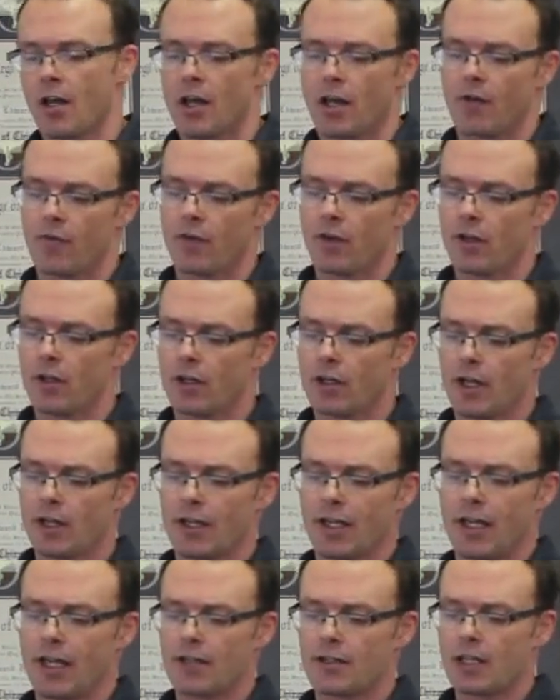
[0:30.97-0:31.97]
If we look on
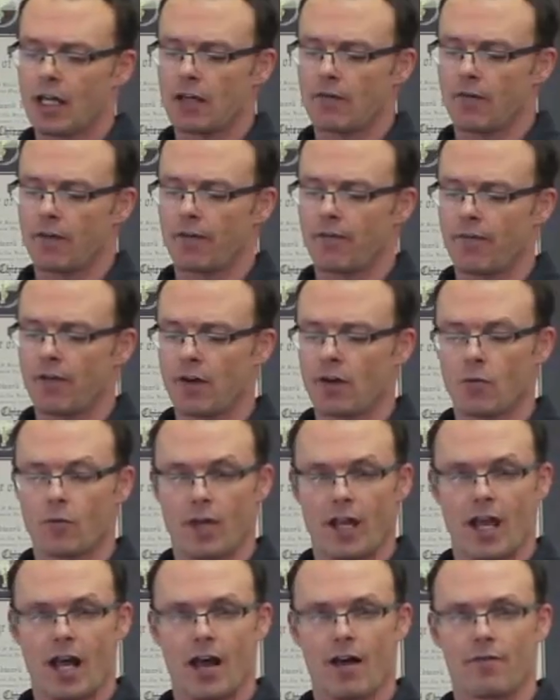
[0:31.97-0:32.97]
the inside of our foot,
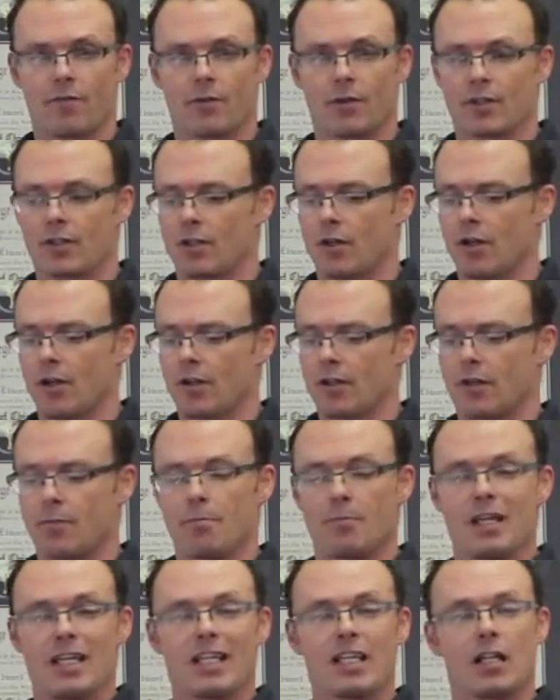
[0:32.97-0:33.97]
we have what's called the
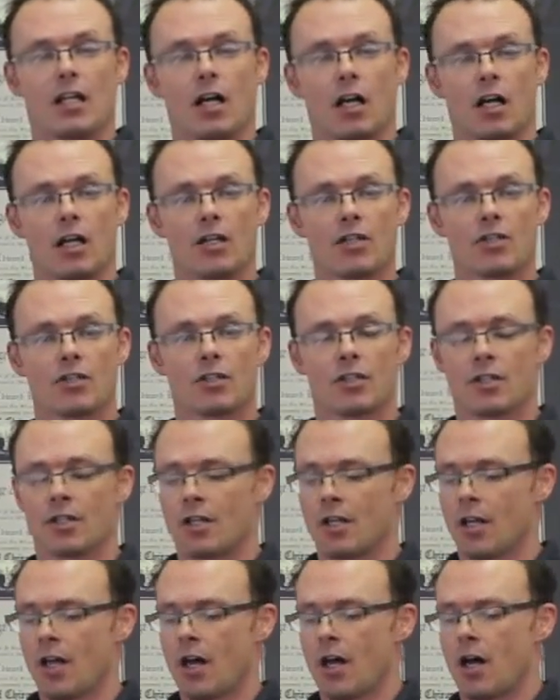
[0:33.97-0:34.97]
medial arch.
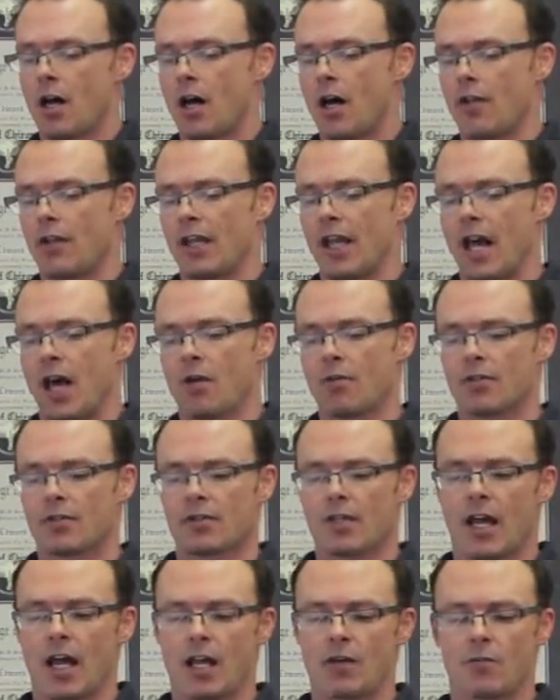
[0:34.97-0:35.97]
On the
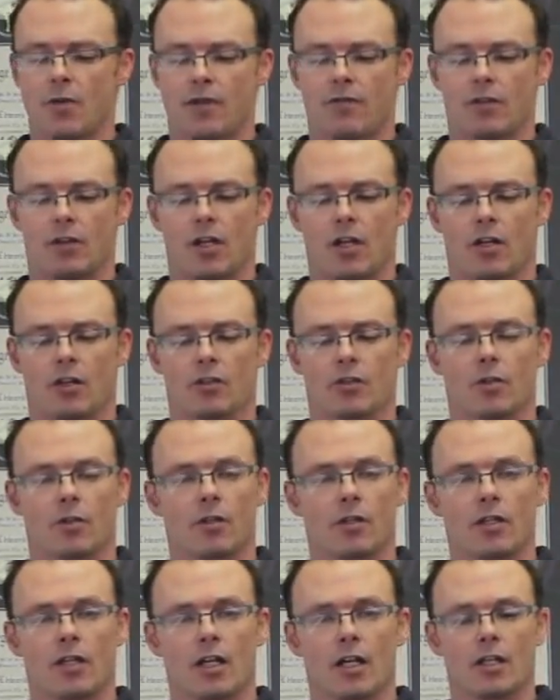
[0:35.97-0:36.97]
outside, we have a
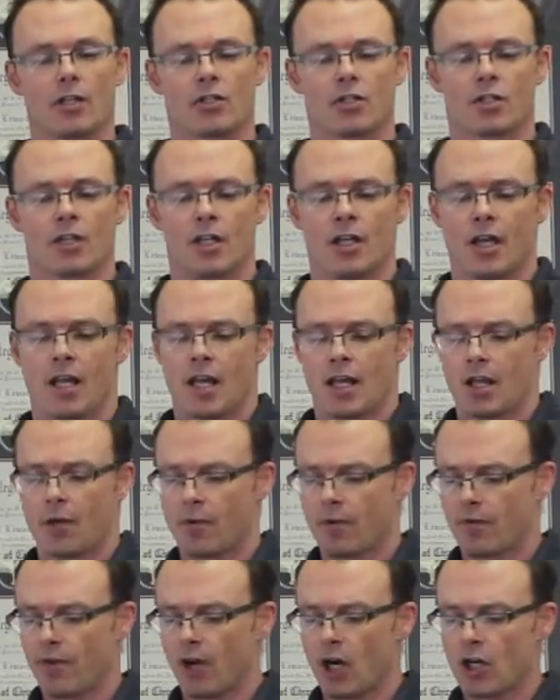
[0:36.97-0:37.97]
longitudinal arch. Then
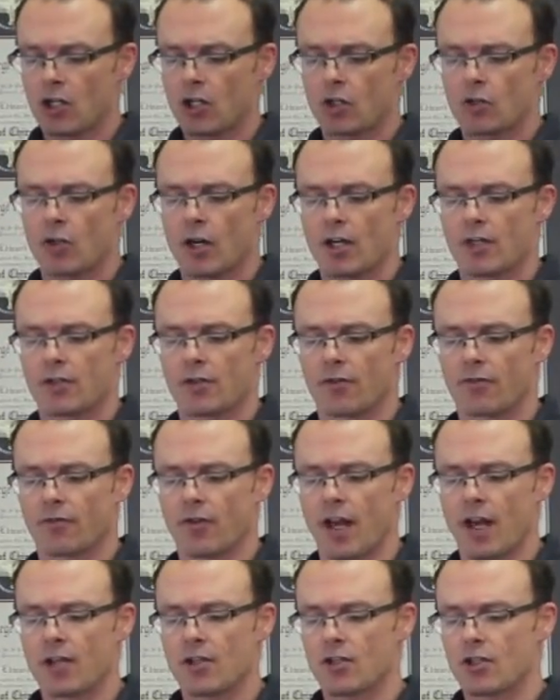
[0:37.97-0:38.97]
we have an arch across the
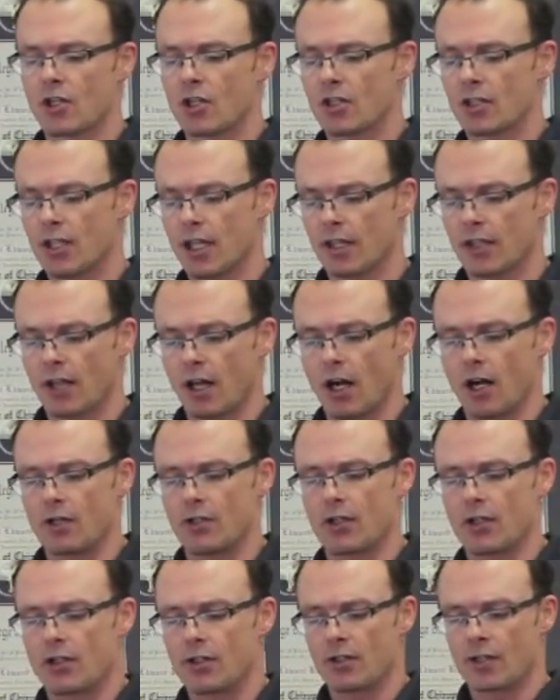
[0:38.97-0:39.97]
front, just like the
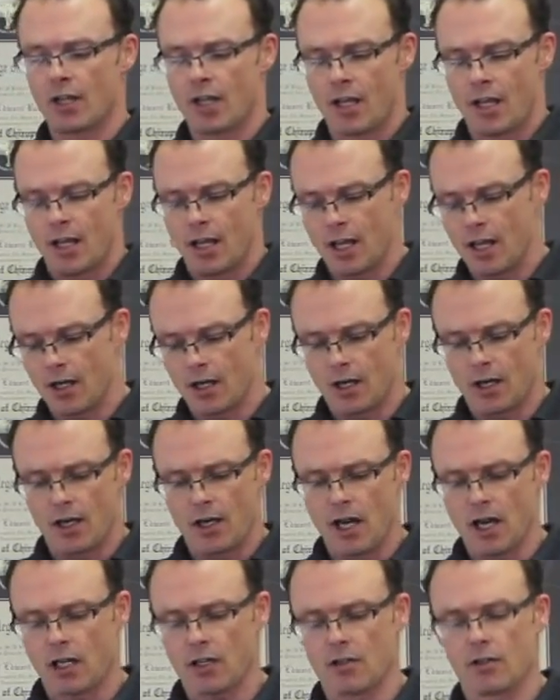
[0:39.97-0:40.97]
arches in our
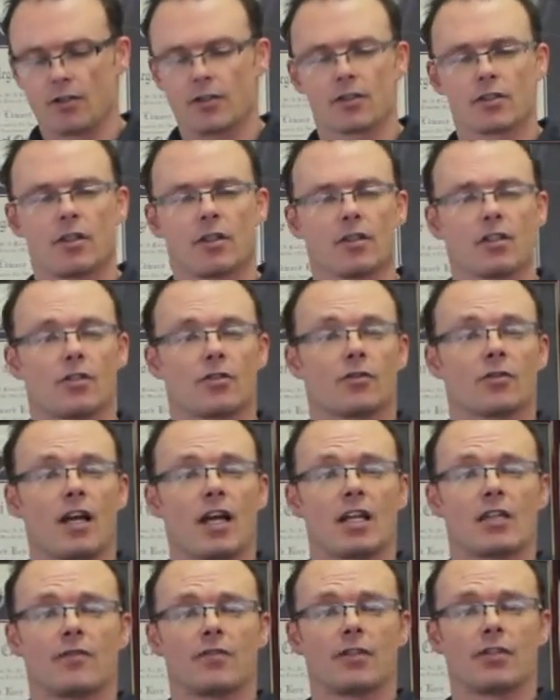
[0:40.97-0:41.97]
knuckles, called the
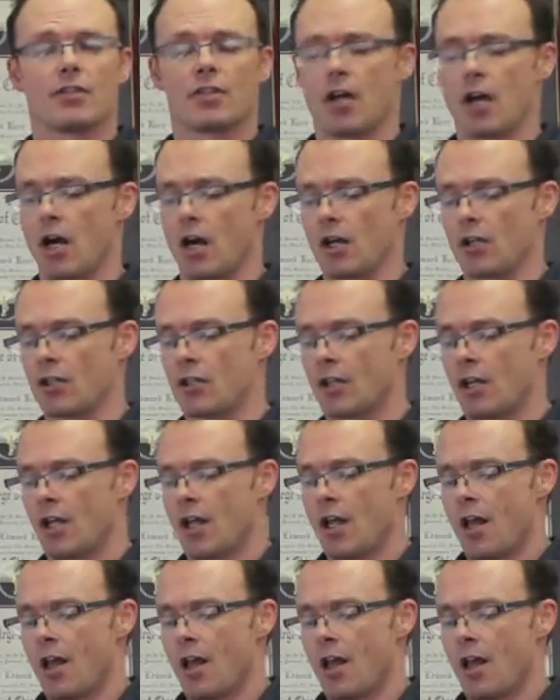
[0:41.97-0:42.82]
transverse arch.